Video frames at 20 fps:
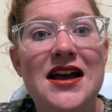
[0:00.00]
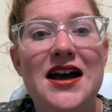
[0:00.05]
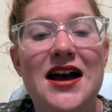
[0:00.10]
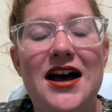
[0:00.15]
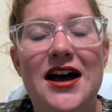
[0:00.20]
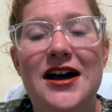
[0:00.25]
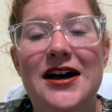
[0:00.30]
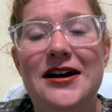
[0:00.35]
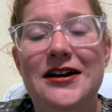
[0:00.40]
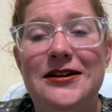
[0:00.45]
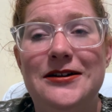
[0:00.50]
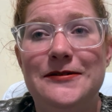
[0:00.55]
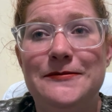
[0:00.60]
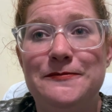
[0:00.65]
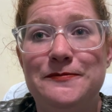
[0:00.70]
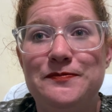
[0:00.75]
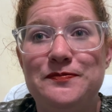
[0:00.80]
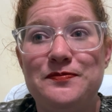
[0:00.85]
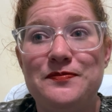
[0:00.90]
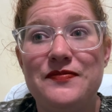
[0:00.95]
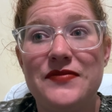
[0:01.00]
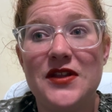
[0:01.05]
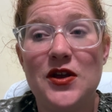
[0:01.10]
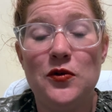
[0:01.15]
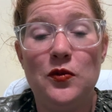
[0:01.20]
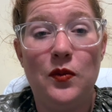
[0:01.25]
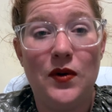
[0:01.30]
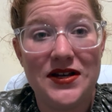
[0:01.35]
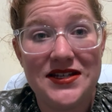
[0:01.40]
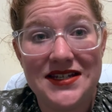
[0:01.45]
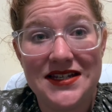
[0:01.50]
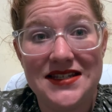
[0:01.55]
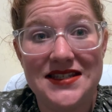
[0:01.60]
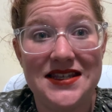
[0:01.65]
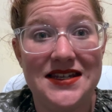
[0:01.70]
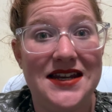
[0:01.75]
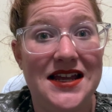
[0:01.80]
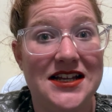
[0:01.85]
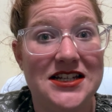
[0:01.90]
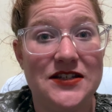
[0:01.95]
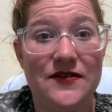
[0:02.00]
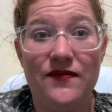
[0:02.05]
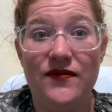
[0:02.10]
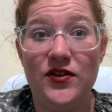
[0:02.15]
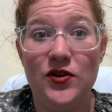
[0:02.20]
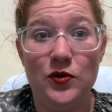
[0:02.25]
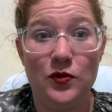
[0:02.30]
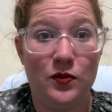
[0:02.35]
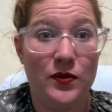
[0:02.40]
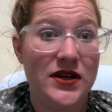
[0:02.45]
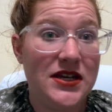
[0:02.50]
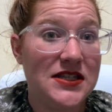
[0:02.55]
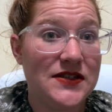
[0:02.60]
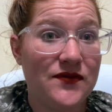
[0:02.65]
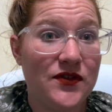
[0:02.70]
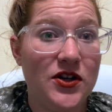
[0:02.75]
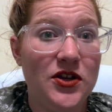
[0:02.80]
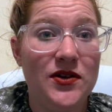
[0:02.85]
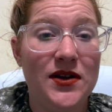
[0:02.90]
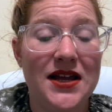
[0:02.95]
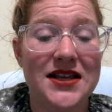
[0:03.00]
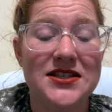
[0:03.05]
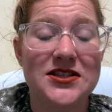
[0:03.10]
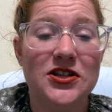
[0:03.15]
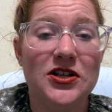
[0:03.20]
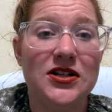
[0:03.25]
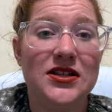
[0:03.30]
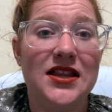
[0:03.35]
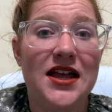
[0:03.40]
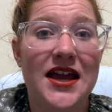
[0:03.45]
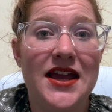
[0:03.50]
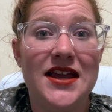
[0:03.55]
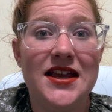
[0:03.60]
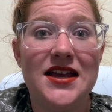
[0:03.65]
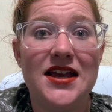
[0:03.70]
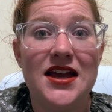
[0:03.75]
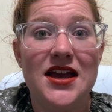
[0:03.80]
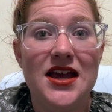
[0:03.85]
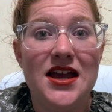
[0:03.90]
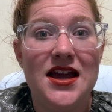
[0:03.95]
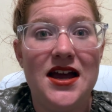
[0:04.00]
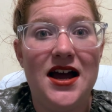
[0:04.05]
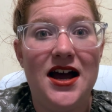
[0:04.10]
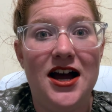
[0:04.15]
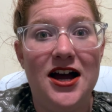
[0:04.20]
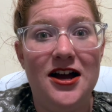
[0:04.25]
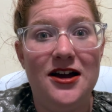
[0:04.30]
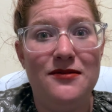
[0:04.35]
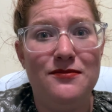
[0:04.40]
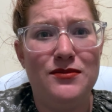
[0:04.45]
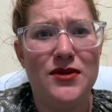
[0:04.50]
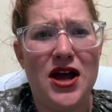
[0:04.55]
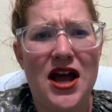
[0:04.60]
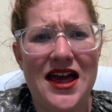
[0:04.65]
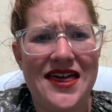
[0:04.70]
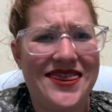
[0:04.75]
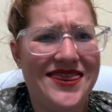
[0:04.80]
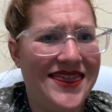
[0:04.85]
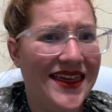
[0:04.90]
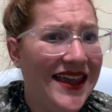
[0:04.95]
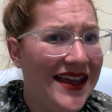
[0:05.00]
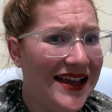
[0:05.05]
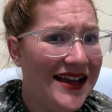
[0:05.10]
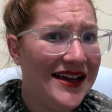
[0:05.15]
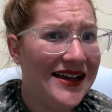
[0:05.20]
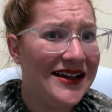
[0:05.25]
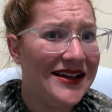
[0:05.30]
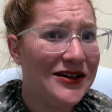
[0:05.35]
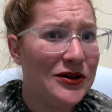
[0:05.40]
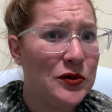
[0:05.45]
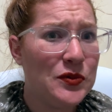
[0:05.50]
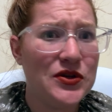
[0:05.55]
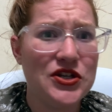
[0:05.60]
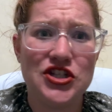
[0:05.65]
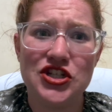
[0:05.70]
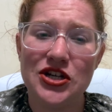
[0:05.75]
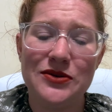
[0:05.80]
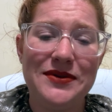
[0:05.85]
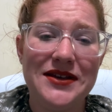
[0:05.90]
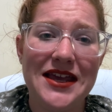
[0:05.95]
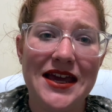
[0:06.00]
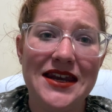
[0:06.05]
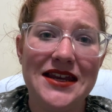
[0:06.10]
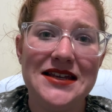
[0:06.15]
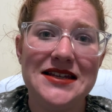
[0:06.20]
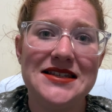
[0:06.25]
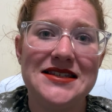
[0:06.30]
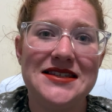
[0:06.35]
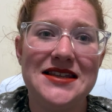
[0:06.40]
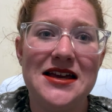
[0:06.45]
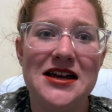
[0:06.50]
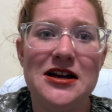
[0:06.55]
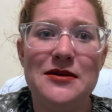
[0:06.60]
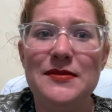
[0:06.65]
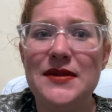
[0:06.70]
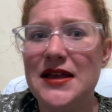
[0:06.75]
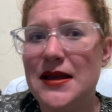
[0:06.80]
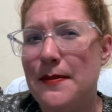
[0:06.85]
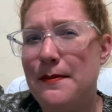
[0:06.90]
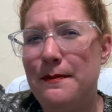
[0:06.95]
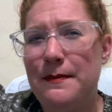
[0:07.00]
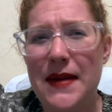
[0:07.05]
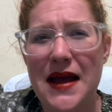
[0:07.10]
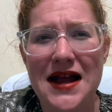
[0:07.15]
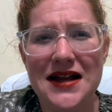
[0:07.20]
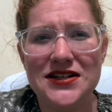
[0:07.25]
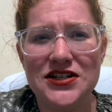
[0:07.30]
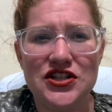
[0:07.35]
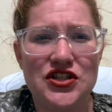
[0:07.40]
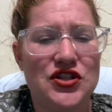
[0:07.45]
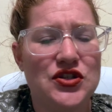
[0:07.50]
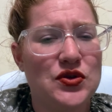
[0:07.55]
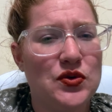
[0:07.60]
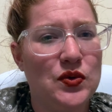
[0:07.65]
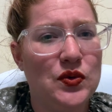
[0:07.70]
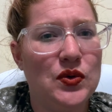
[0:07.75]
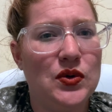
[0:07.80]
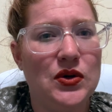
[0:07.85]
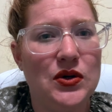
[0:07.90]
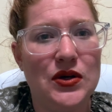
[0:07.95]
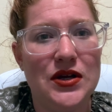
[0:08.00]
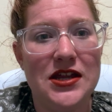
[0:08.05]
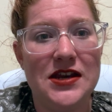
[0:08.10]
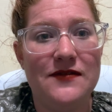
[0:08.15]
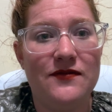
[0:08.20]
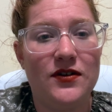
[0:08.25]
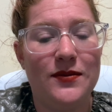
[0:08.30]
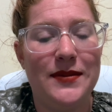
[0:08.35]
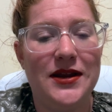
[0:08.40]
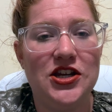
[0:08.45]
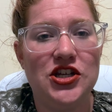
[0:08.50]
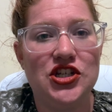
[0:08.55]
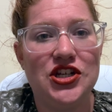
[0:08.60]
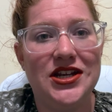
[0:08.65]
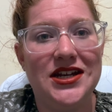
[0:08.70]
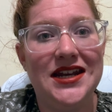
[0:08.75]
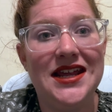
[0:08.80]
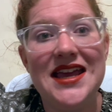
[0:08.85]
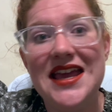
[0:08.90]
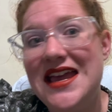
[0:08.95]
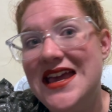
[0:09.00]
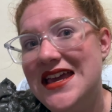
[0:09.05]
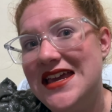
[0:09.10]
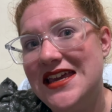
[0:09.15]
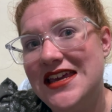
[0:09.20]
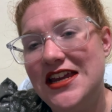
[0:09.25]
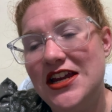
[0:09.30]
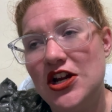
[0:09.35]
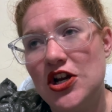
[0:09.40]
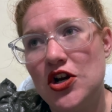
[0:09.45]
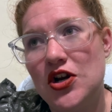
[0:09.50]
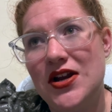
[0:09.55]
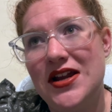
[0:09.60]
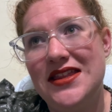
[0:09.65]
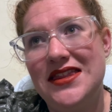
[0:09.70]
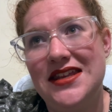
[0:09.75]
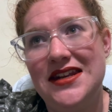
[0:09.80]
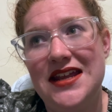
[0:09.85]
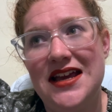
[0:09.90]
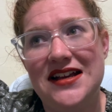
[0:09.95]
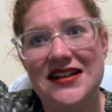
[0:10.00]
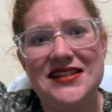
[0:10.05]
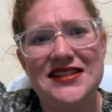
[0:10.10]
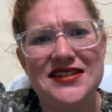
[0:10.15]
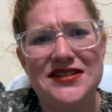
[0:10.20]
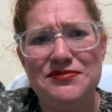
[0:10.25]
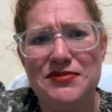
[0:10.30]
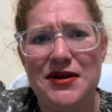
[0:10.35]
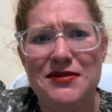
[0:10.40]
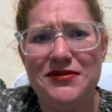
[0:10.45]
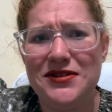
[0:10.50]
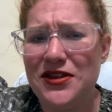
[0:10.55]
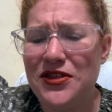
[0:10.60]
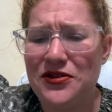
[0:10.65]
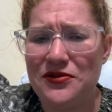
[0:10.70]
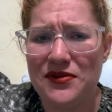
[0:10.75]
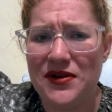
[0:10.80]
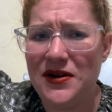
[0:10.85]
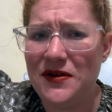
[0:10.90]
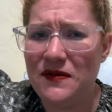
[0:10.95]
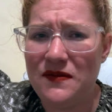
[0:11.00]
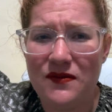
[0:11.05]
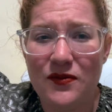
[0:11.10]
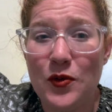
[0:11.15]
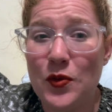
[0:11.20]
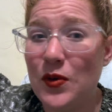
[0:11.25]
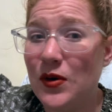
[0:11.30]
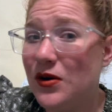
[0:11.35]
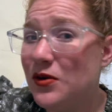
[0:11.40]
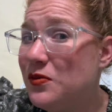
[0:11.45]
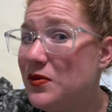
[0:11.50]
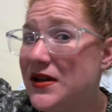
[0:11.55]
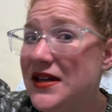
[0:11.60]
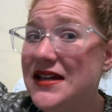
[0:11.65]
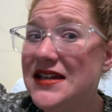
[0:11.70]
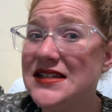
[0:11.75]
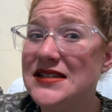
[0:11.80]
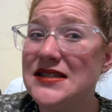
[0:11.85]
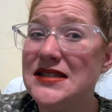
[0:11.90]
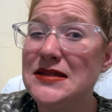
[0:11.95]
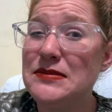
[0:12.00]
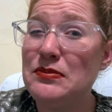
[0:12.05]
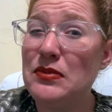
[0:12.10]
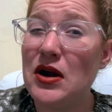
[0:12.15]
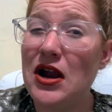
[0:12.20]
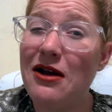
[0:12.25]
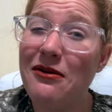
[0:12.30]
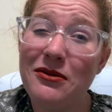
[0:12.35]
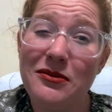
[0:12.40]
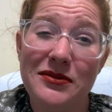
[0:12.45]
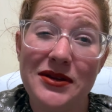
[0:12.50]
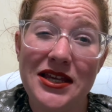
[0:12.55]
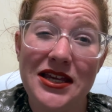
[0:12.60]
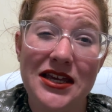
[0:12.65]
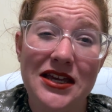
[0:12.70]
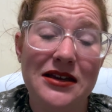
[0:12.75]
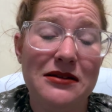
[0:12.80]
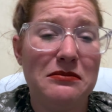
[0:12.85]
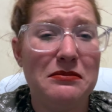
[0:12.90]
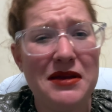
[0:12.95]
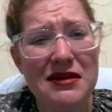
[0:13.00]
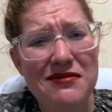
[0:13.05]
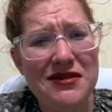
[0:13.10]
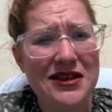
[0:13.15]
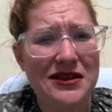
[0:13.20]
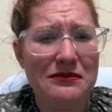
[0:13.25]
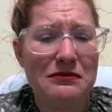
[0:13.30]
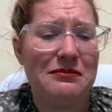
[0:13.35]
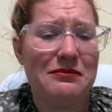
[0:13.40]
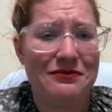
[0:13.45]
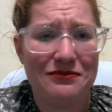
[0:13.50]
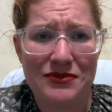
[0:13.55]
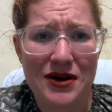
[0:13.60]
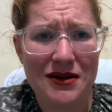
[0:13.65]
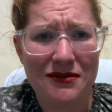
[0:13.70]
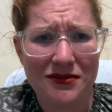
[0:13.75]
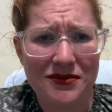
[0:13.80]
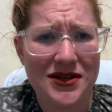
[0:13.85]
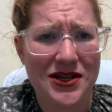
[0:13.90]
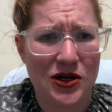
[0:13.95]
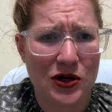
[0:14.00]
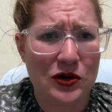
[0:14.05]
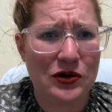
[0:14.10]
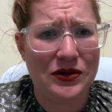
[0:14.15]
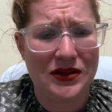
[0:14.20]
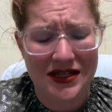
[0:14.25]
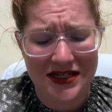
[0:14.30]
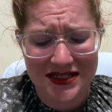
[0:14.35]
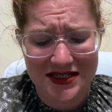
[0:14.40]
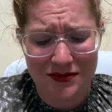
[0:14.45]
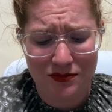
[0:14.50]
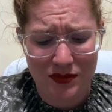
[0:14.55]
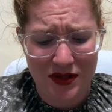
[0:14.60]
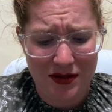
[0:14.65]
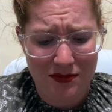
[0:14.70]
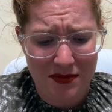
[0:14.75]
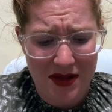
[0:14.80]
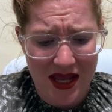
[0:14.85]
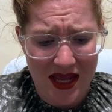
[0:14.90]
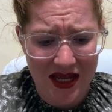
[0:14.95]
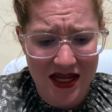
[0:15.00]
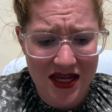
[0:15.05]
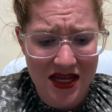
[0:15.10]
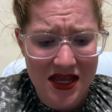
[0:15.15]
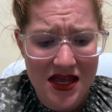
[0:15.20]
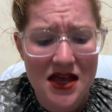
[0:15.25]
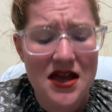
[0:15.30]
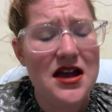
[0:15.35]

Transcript: Um, what does the next few weeks for you guys look like? Um, I think we should be getting some like back to school information here in the next probably three to four weeks, probably, maybe, probably early to mid-May.